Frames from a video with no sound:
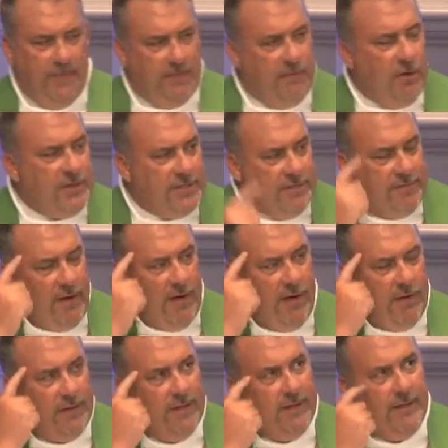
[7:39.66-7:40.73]
First of
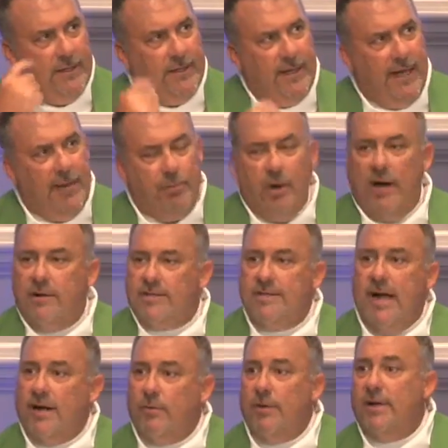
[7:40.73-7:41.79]
all, prayer is
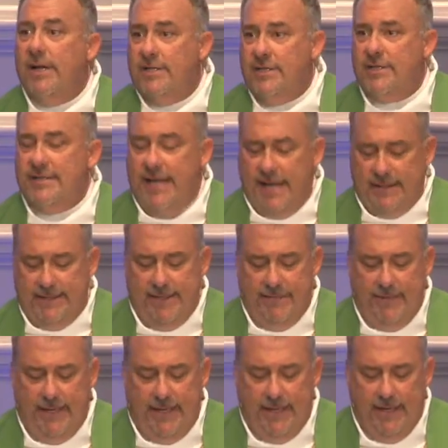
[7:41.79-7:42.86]
not a religious
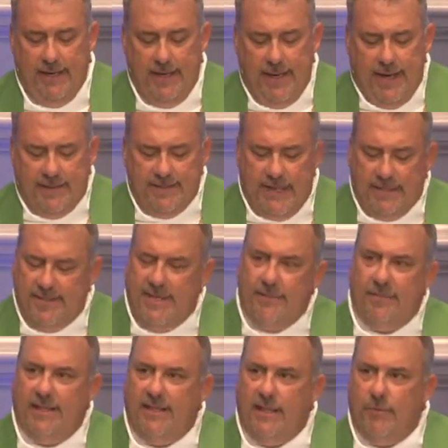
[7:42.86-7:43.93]
activity. It's not
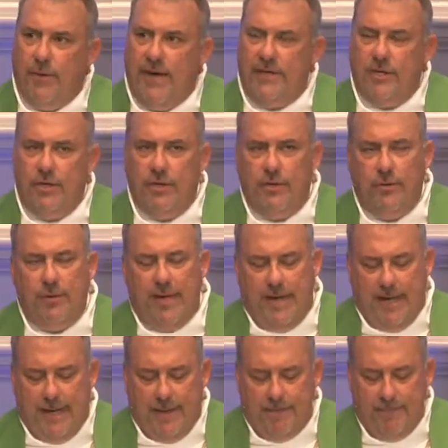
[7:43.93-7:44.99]
something that we do
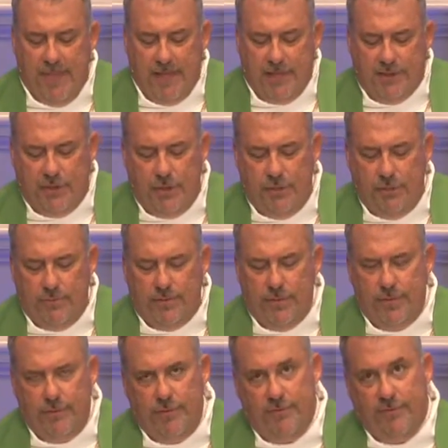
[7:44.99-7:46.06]
for
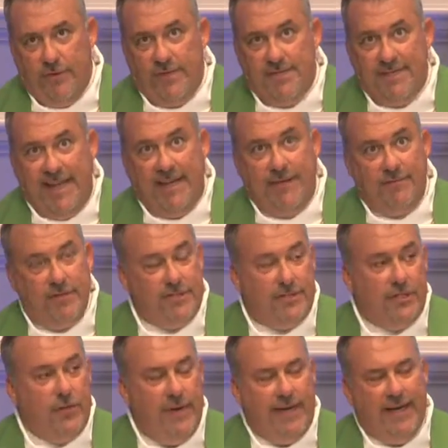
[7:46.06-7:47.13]
the sake of just
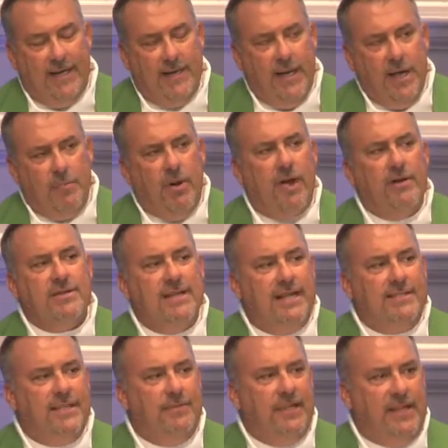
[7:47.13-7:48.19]
doing it. Prayer is
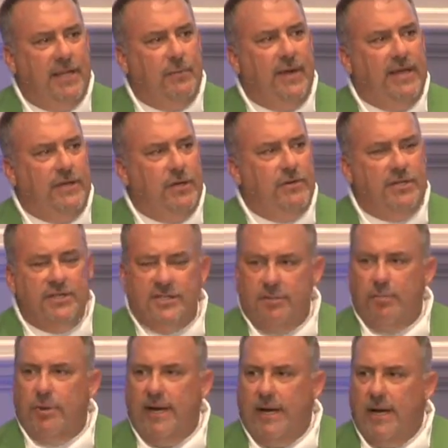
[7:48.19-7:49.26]
not something that we do just to
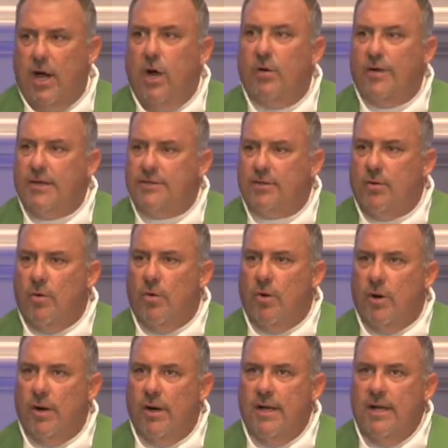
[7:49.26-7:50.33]
bring onus
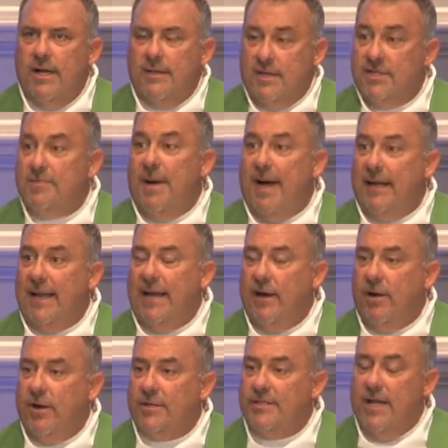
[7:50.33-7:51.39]
or the spotlight
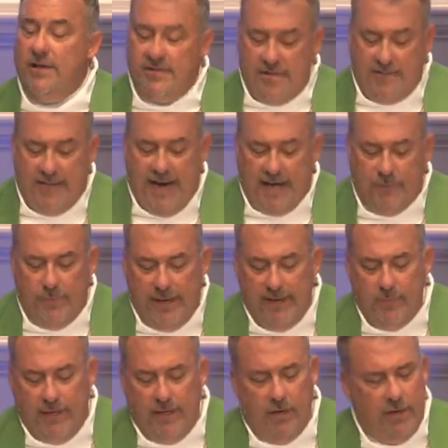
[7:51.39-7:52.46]
on ourselves. In fact, we
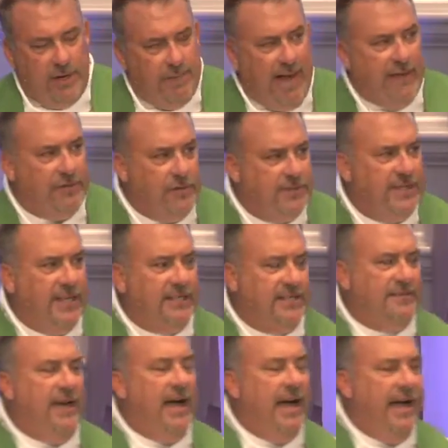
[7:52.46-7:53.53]
learn in Matthew
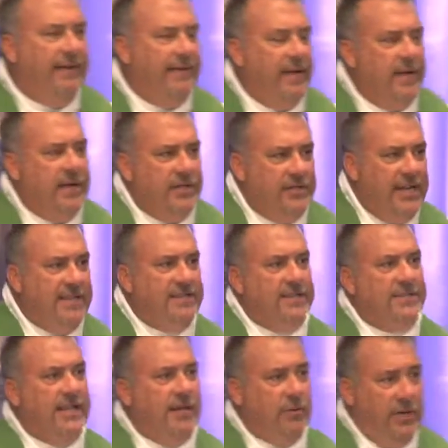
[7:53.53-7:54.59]
6:5, Jesus
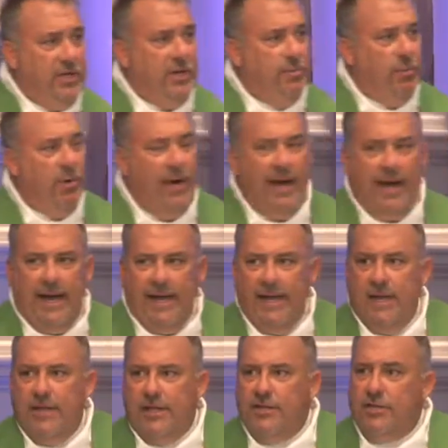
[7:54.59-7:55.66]
said when you pray
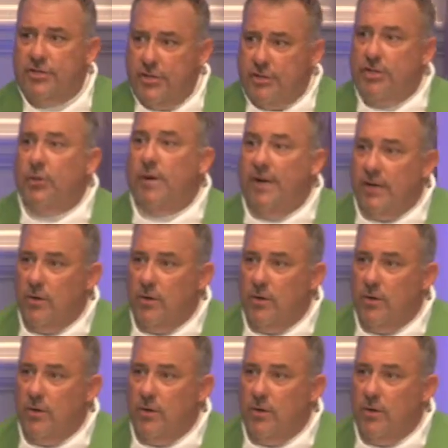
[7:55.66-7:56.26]
that you should do it in